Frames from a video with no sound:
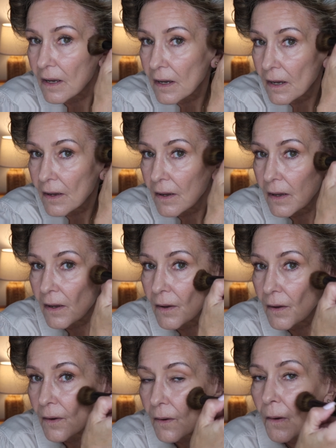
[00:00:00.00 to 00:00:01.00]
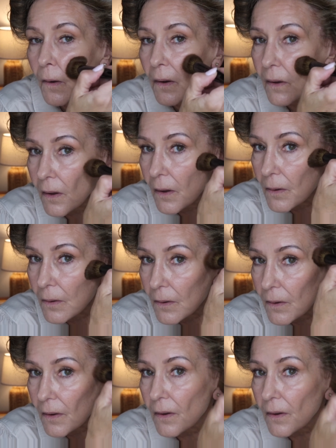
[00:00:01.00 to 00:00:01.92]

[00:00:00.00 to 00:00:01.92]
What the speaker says: (no one is talking)